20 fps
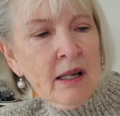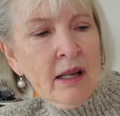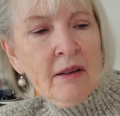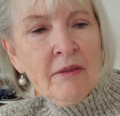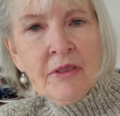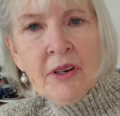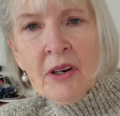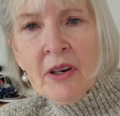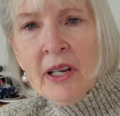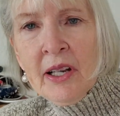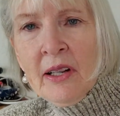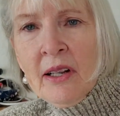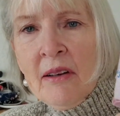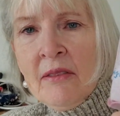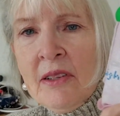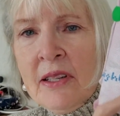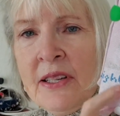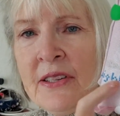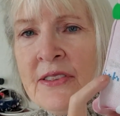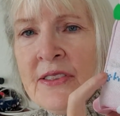very
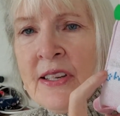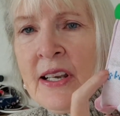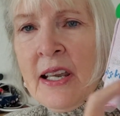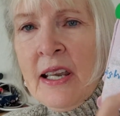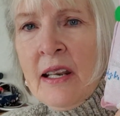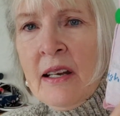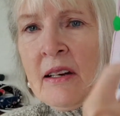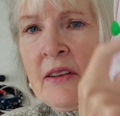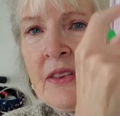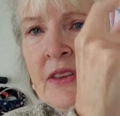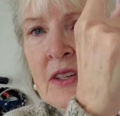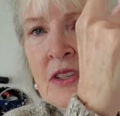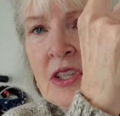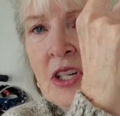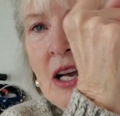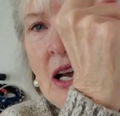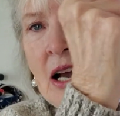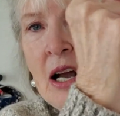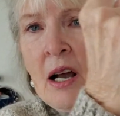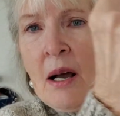lovely saying at the
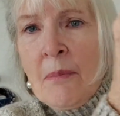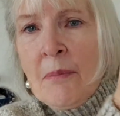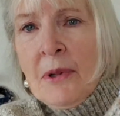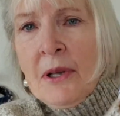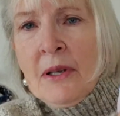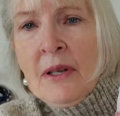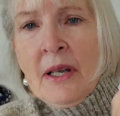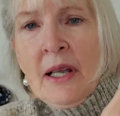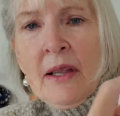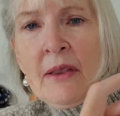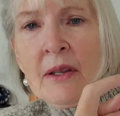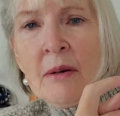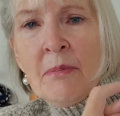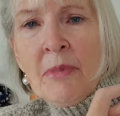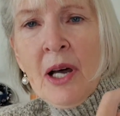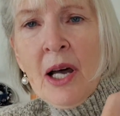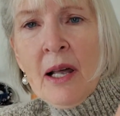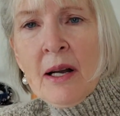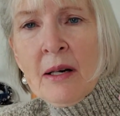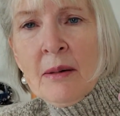top and the
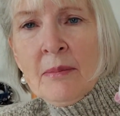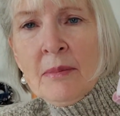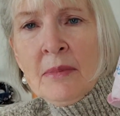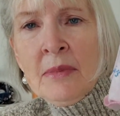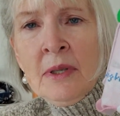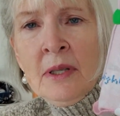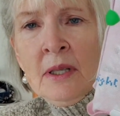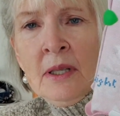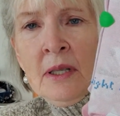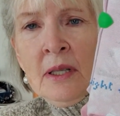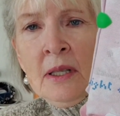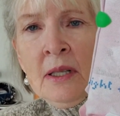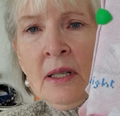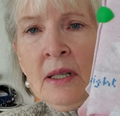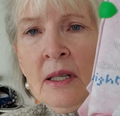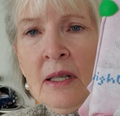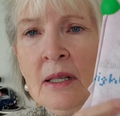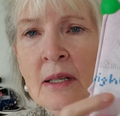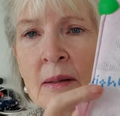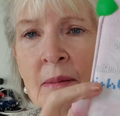bottom.
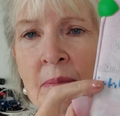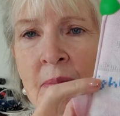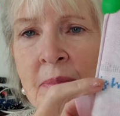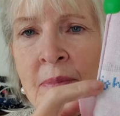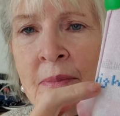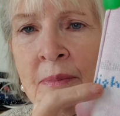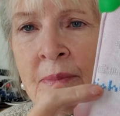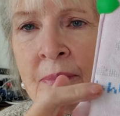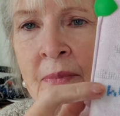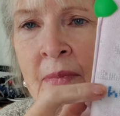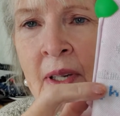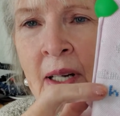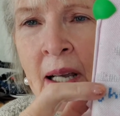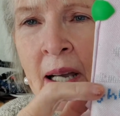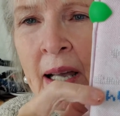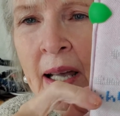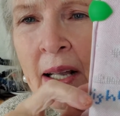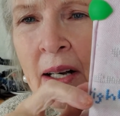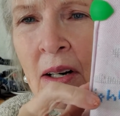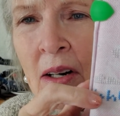I
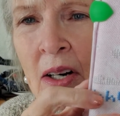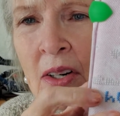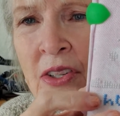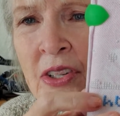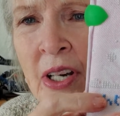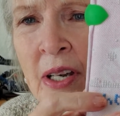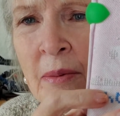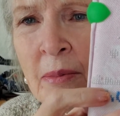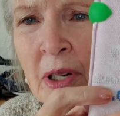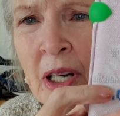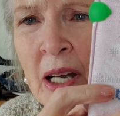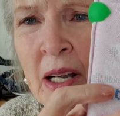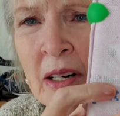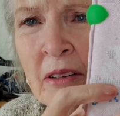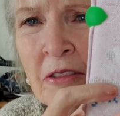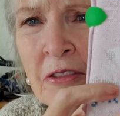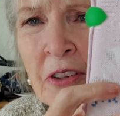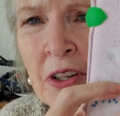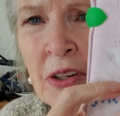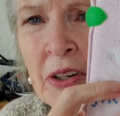had a hard time kind
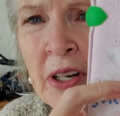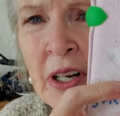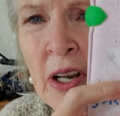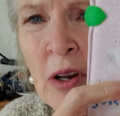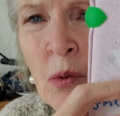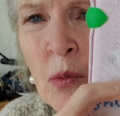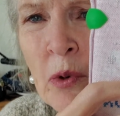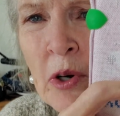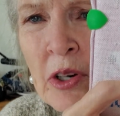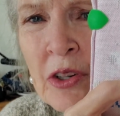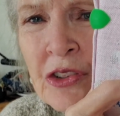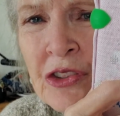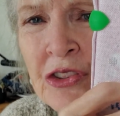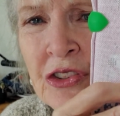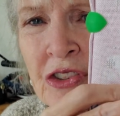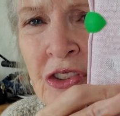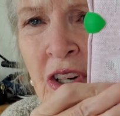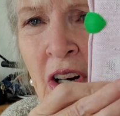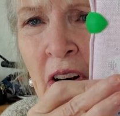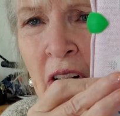of figuring out where to
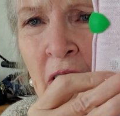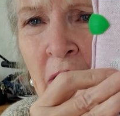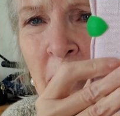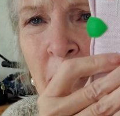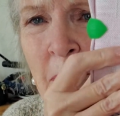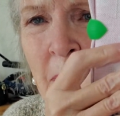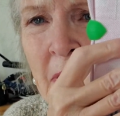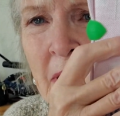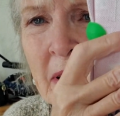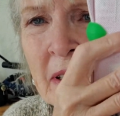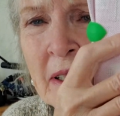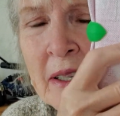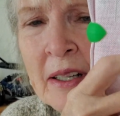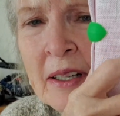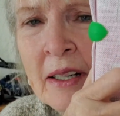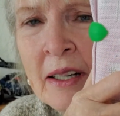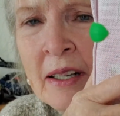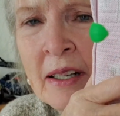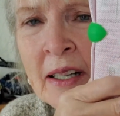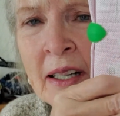start, but,
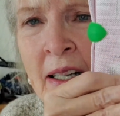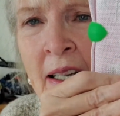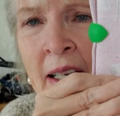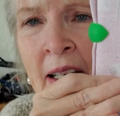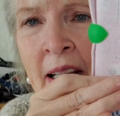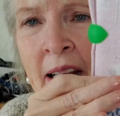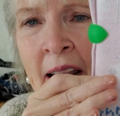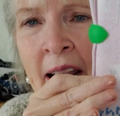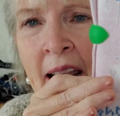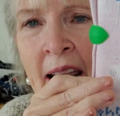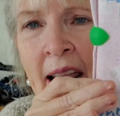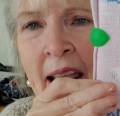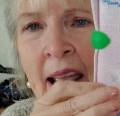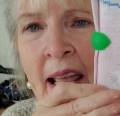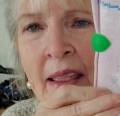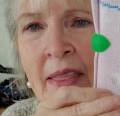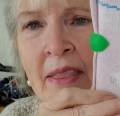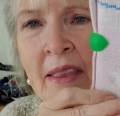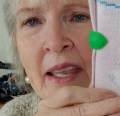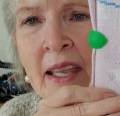
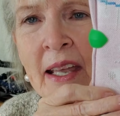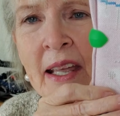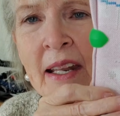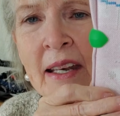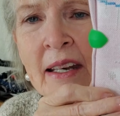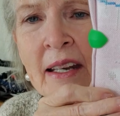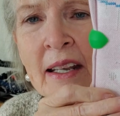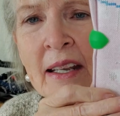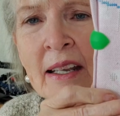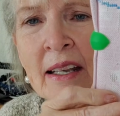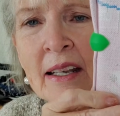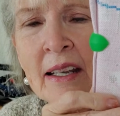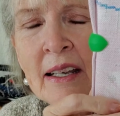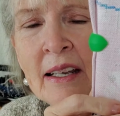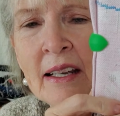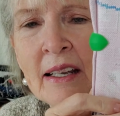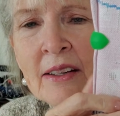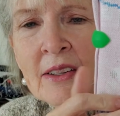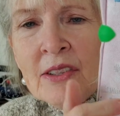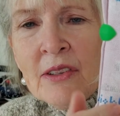and then,
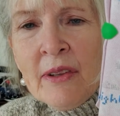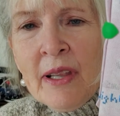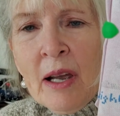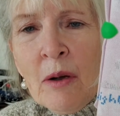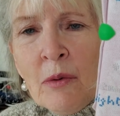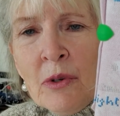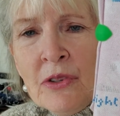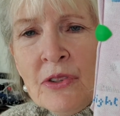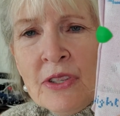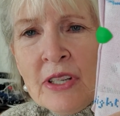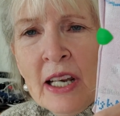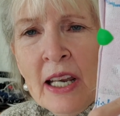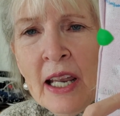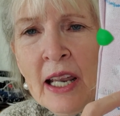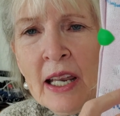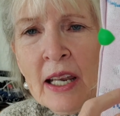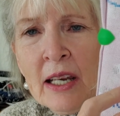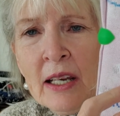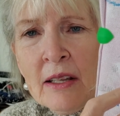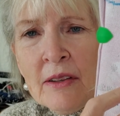so that was
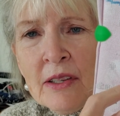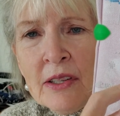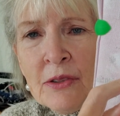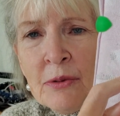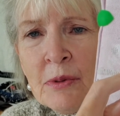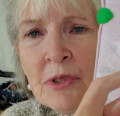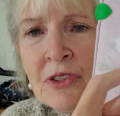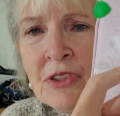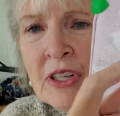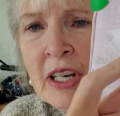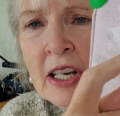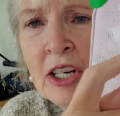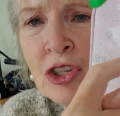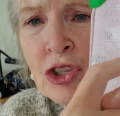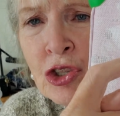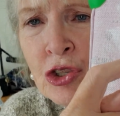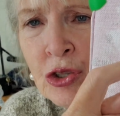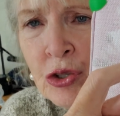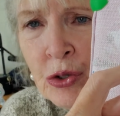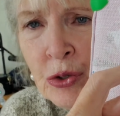this was day
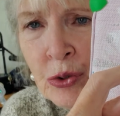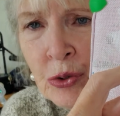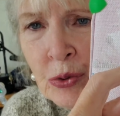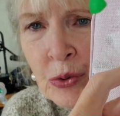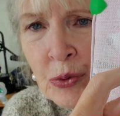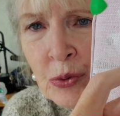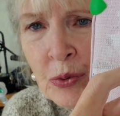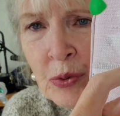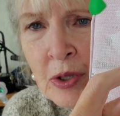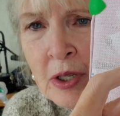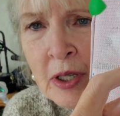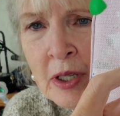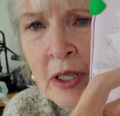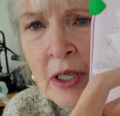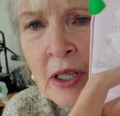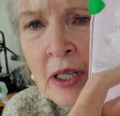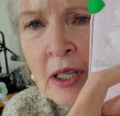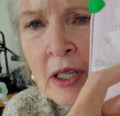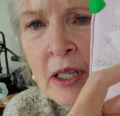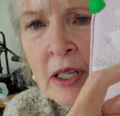2.
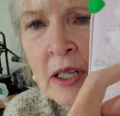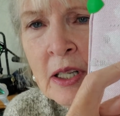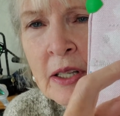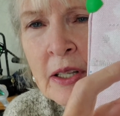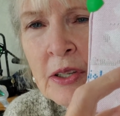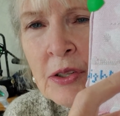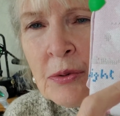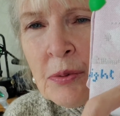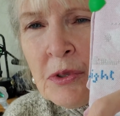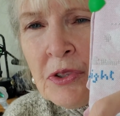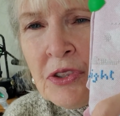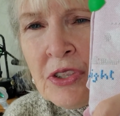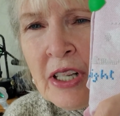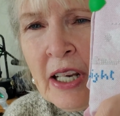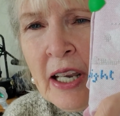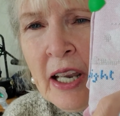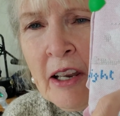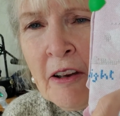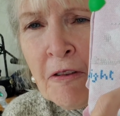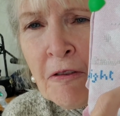This was
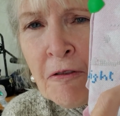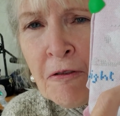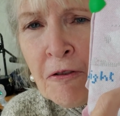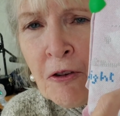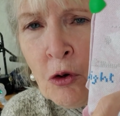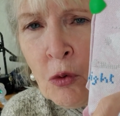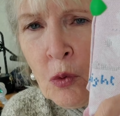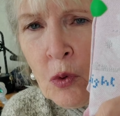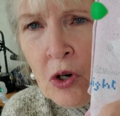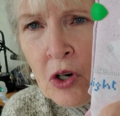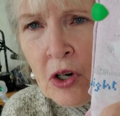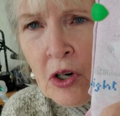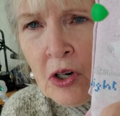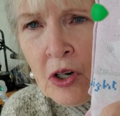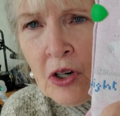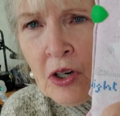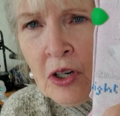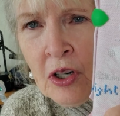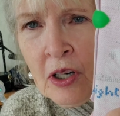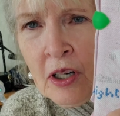day
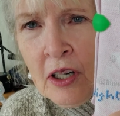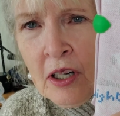4.